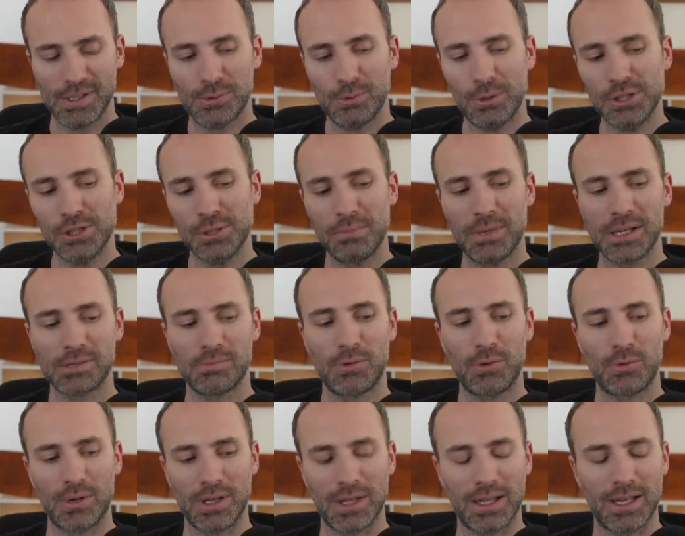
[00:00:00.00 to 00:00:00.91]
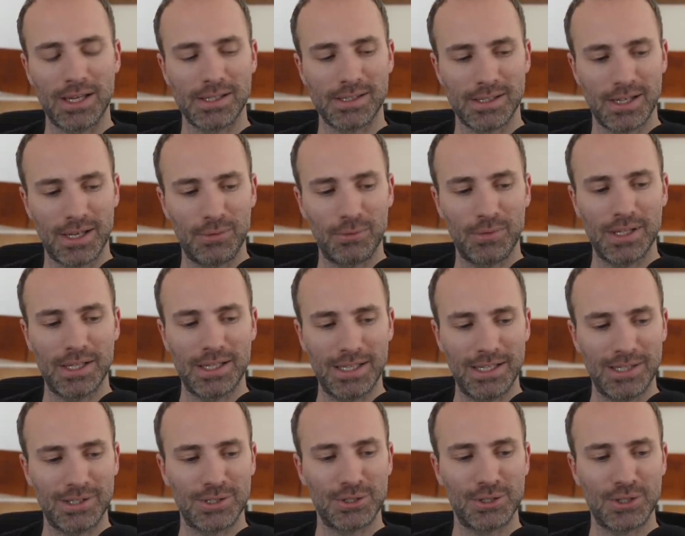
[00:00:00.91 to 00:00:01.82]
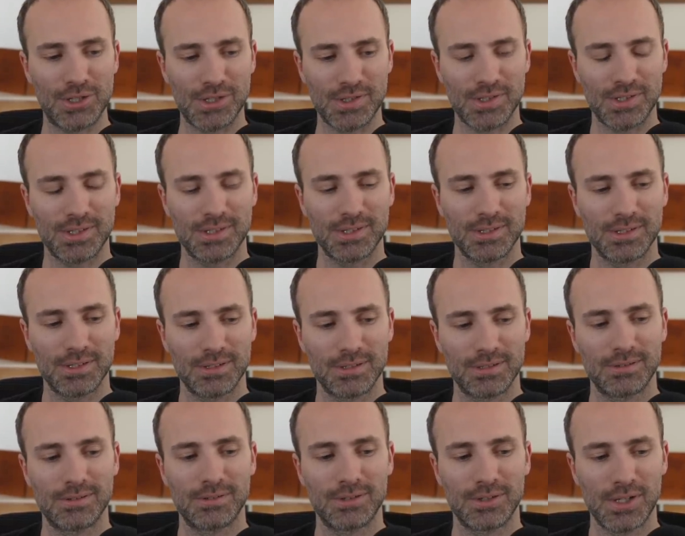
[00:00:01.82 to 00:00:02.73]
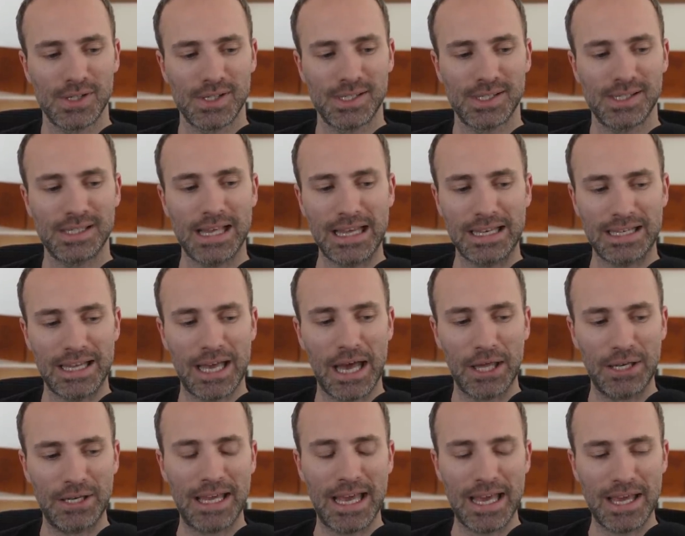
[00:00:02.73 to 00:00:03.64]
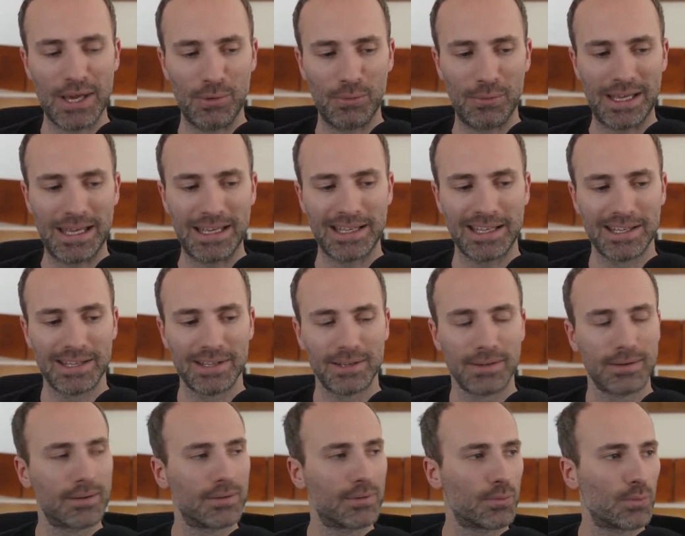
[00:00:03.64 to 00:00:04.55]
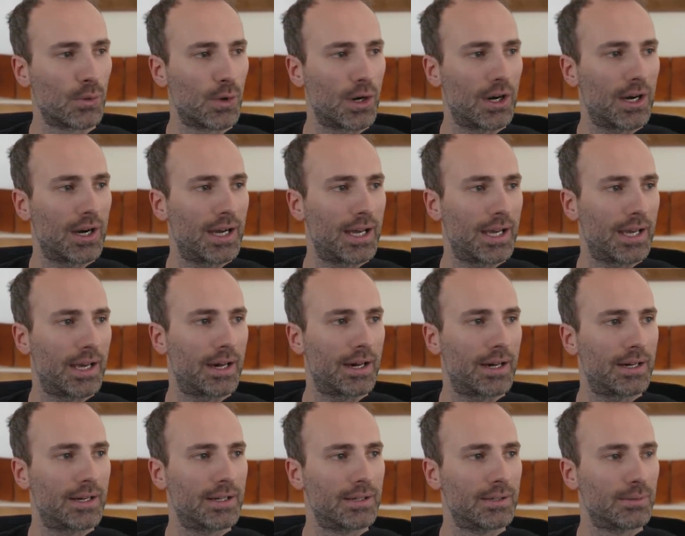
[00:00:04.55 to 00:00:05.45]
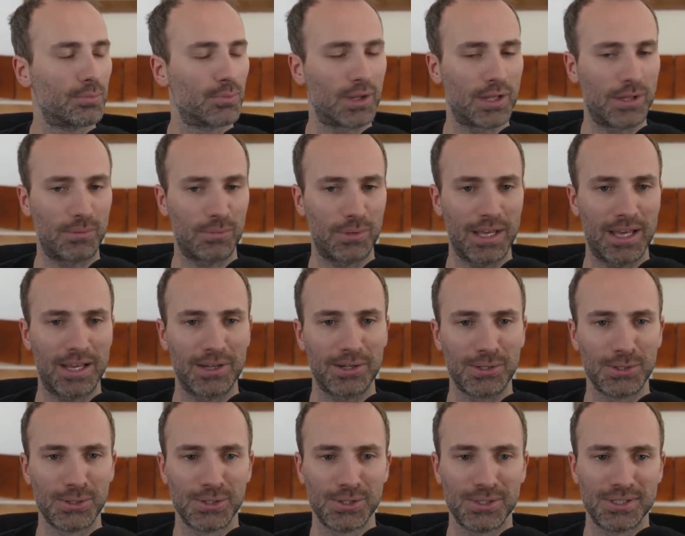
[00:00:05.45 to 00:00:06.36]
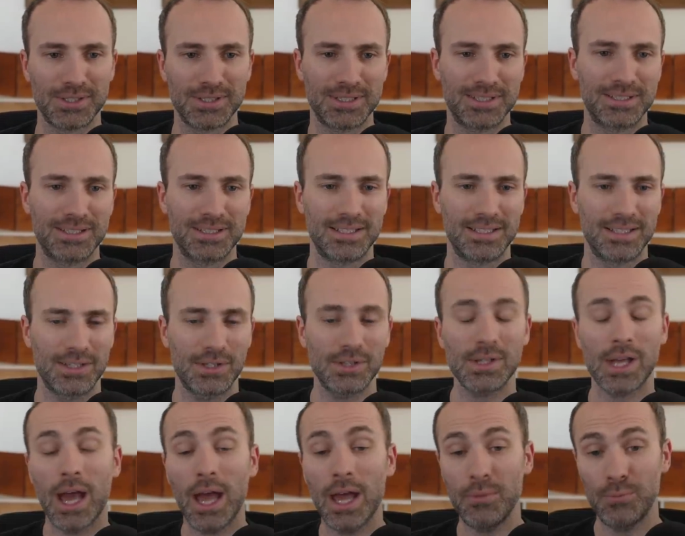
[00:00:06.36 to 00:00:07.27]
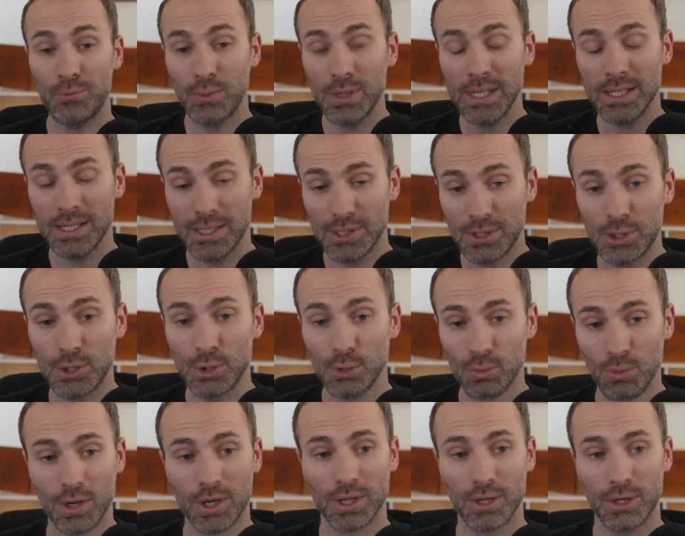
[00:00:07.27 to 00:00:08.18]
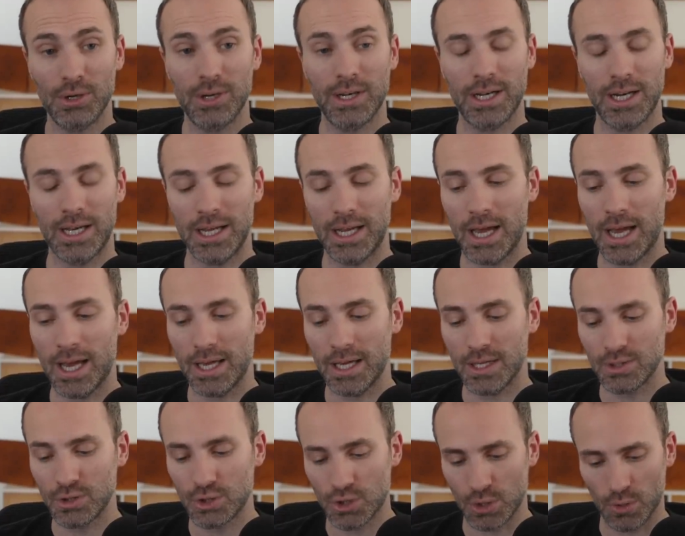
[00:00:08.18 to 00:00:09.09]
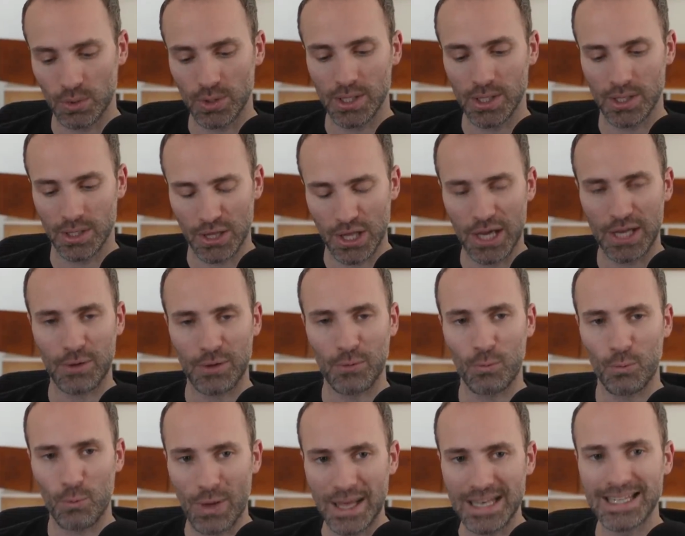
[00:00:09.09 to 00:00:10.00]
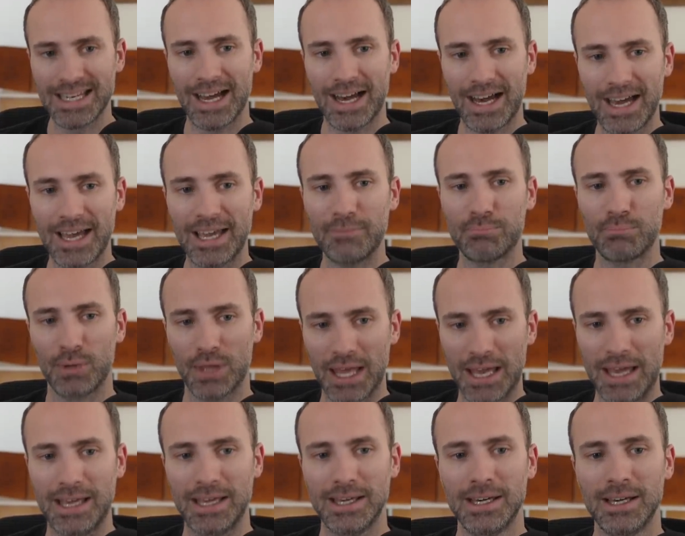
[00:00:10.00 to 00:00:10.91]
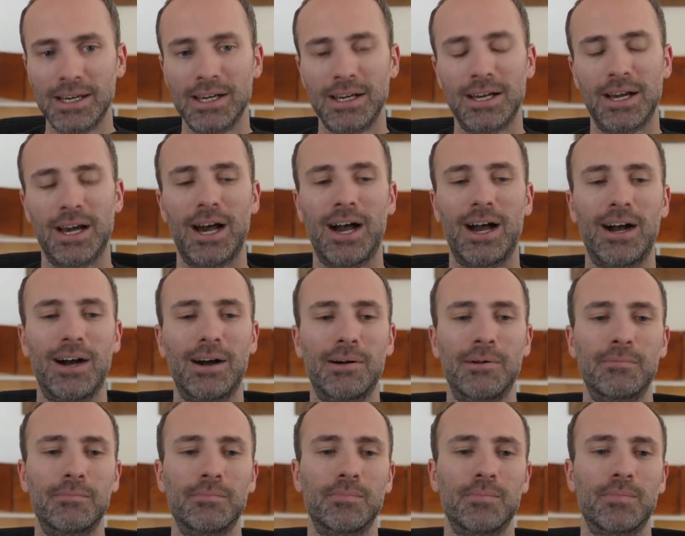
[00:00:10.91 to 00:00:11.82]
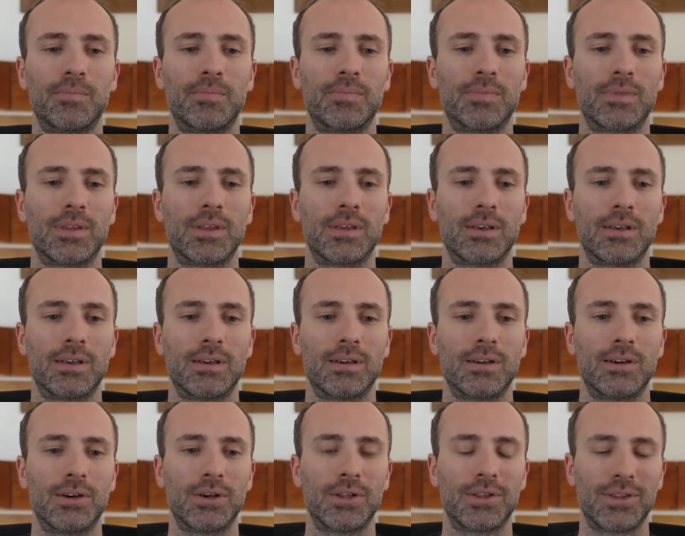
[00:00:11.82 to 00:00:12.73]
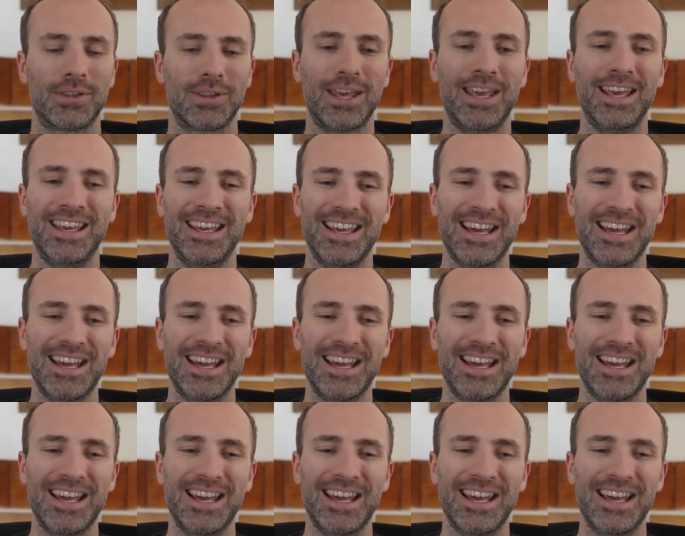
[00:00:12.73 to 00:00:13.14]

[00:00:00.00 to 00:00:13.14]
this question makes me realize that I really need to just set a day a week where I uh, play the piano. Because I really do want to learn it. I, I enjoy it a lot when I play. Um, other,